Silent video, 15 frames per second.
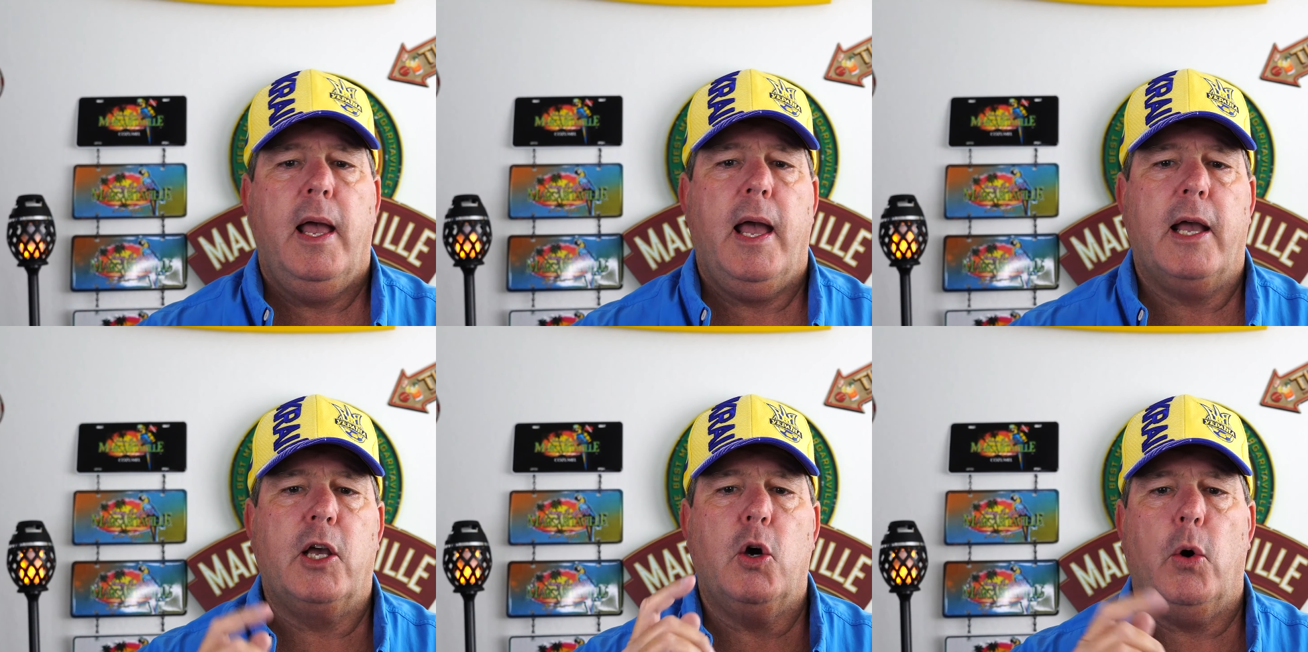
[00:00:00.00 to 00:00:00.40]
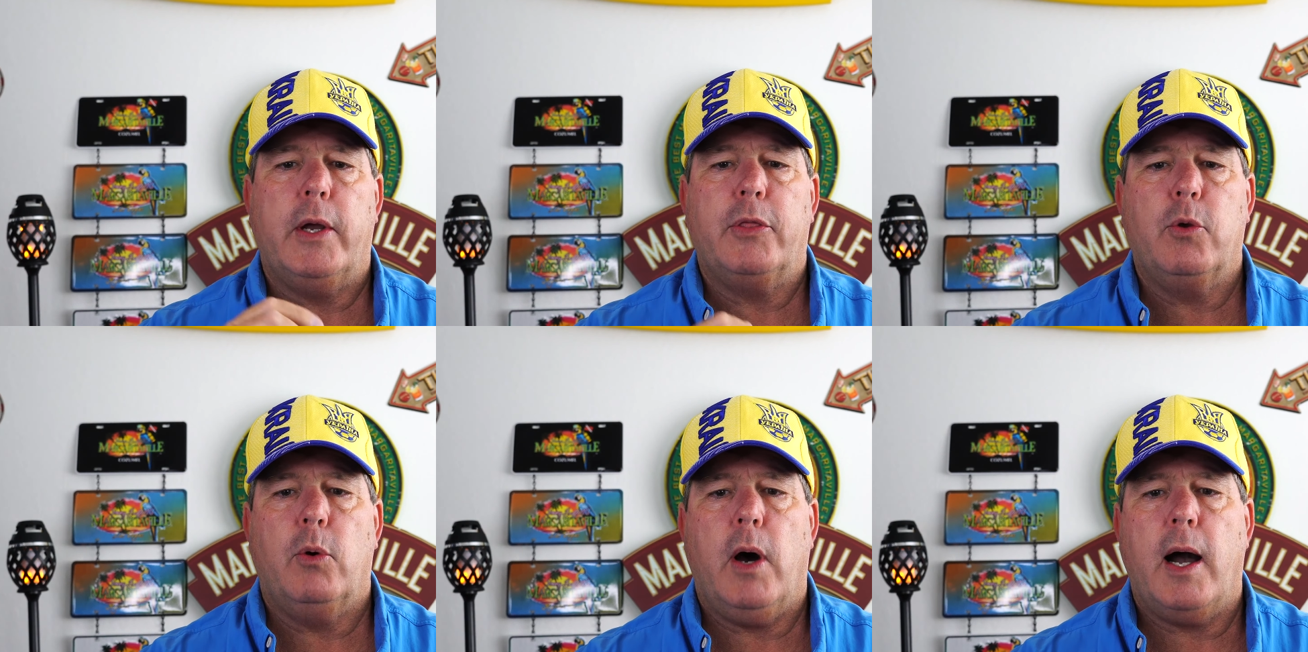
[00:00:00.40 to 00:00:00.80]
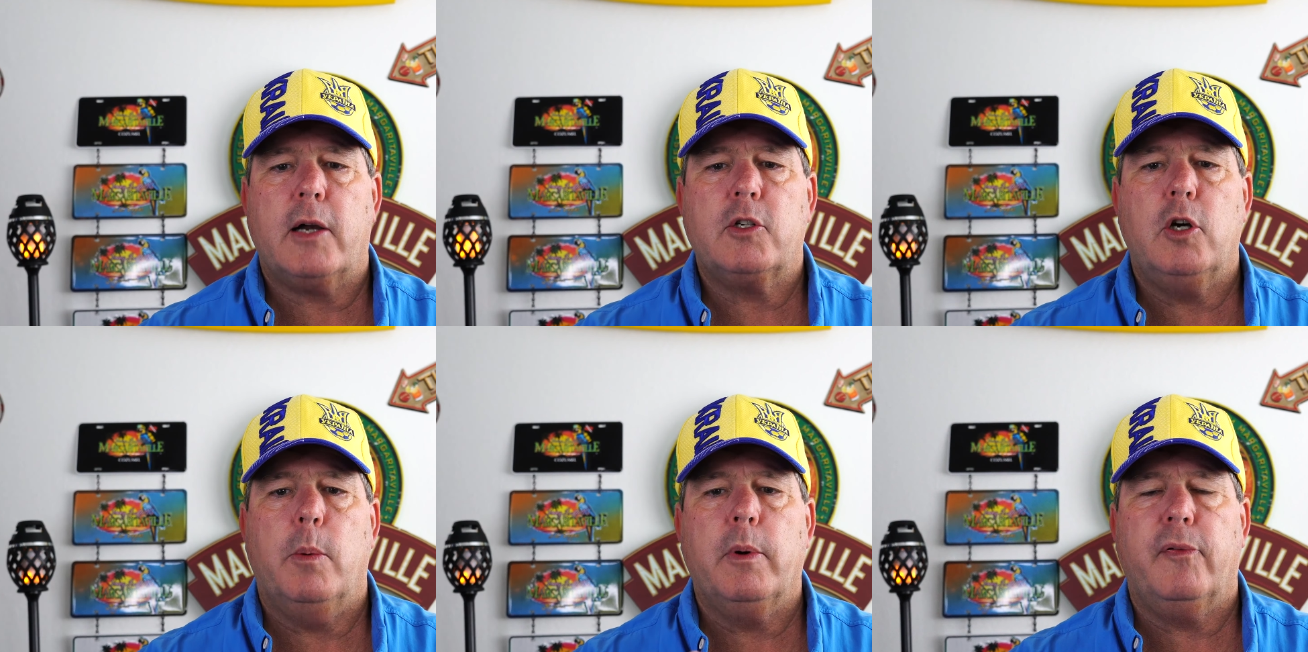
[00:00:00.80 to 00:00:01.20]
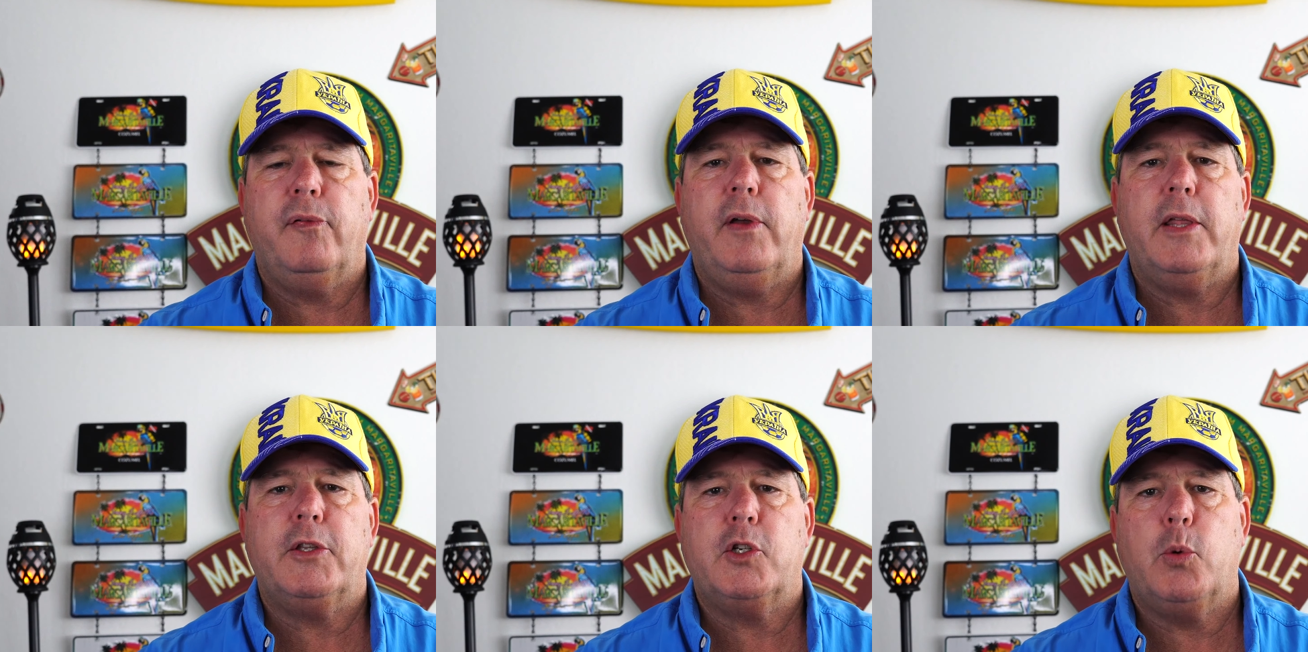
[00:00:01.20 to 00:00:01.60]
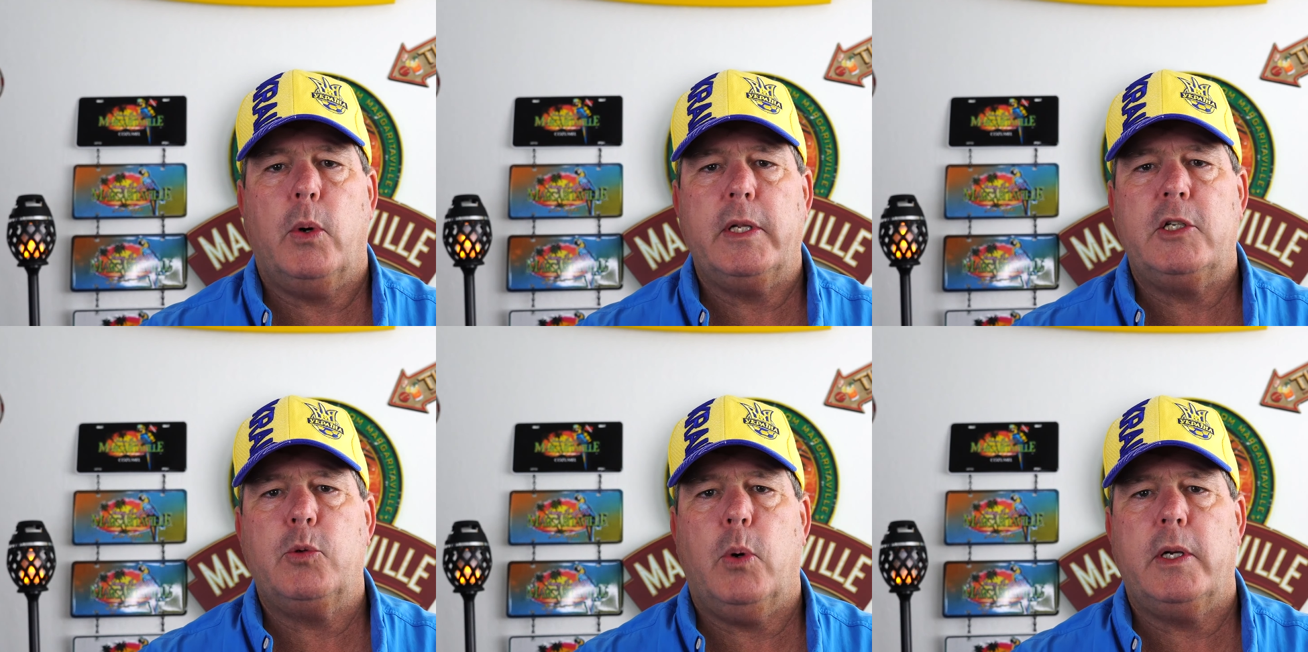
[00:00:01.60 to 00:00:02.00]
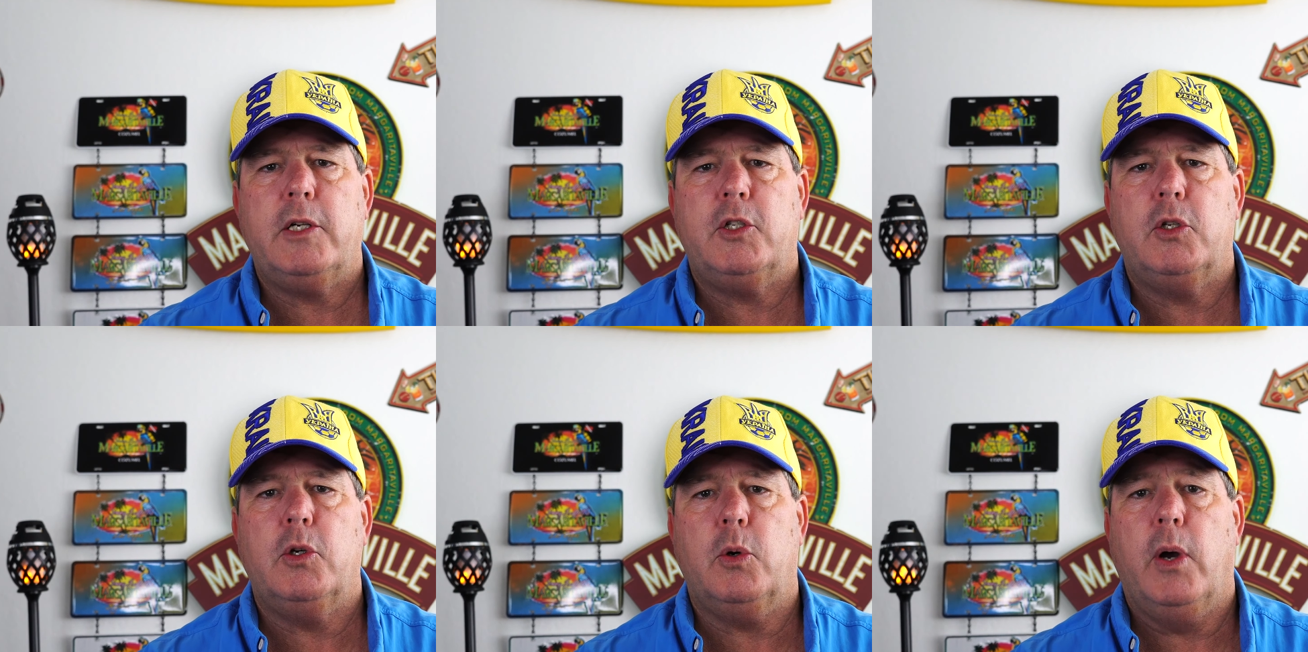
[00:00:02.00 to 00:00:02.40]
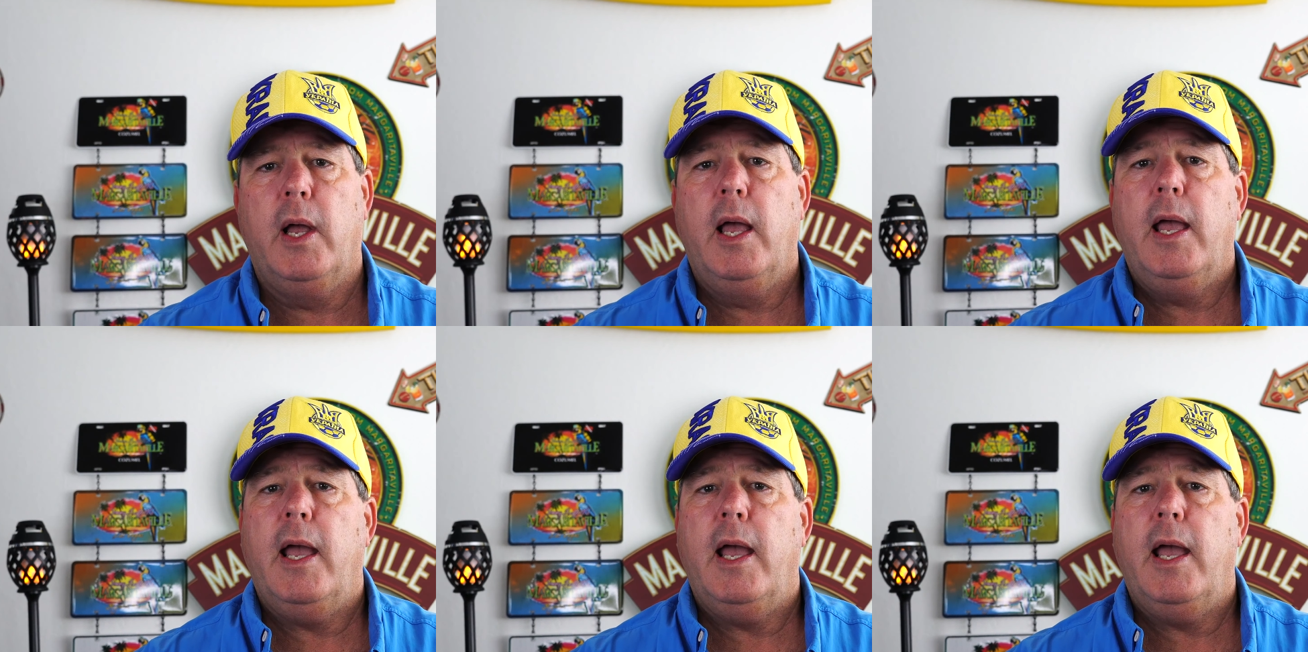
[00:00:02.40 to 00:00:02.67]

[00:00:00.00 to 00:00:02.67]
and going through October 5th, 2022.